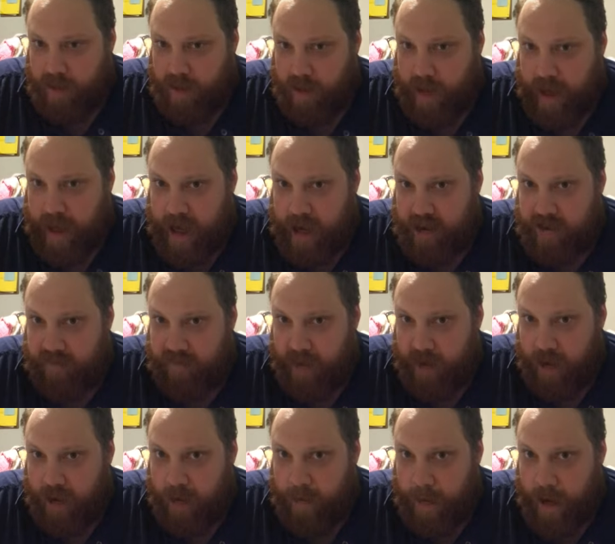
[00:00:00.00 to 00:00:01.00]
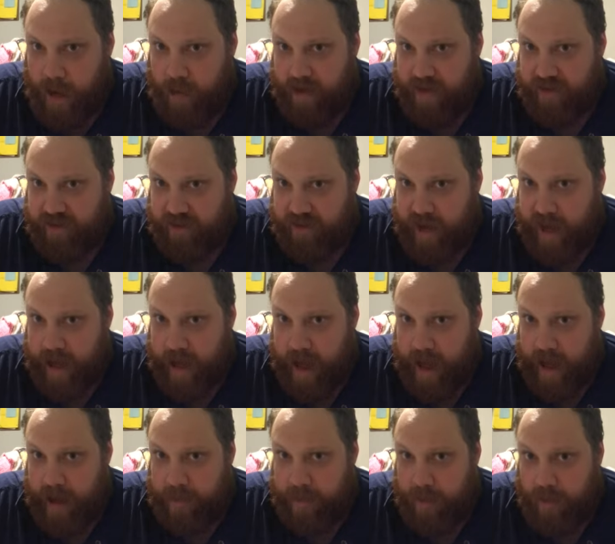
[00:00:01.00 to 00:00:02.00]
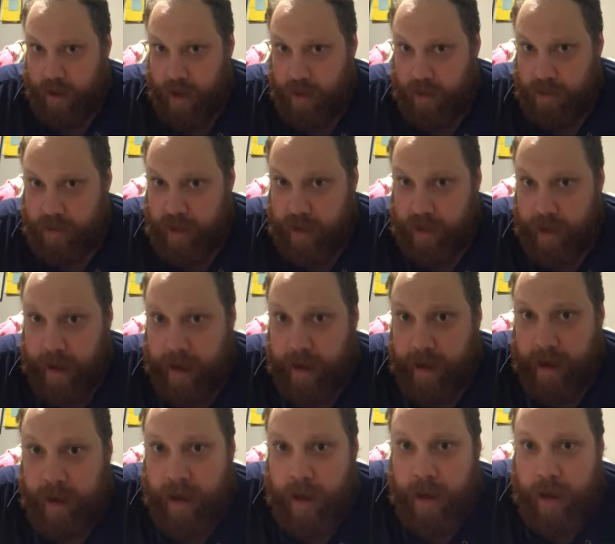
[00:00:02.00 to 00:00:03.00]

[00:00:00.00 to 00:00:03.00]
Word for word: So I guess for her poetry and prose like